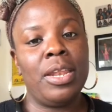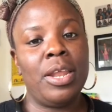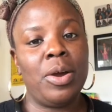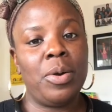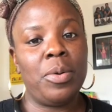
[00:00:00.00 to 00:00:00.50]

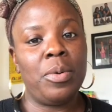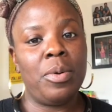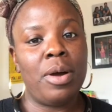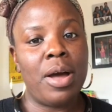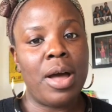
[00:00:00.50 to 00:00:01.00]

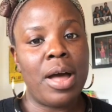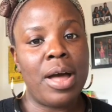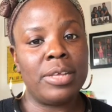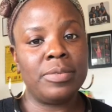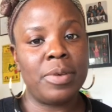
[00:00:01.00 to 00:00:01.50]
Now,
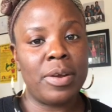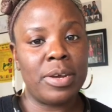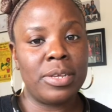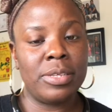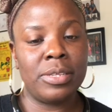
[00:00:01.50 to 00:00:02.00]
as far
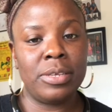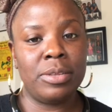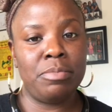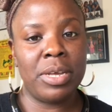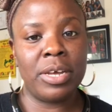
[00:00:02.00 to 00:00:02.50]
as
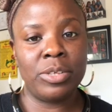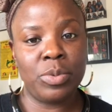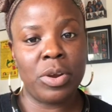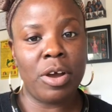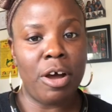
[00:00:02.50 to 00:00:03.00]
because
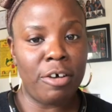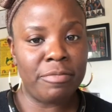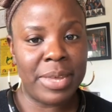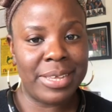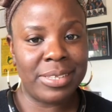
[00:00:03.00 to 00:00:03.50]
we're
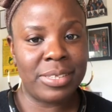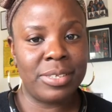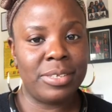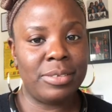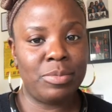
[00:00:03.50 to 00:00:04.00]
off base,
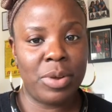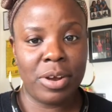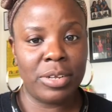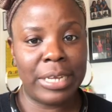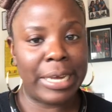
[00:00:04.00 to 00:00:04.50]
we're
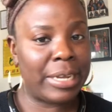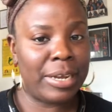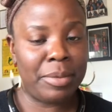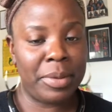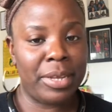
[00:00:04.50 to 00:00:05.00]
on the
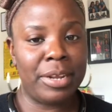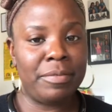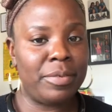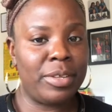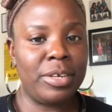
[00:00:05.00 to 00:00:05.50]
economy and
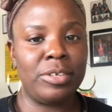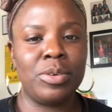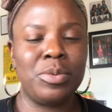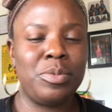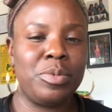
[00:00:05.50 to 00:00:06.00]
everything,
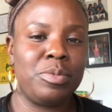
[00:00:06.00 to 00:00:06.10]
so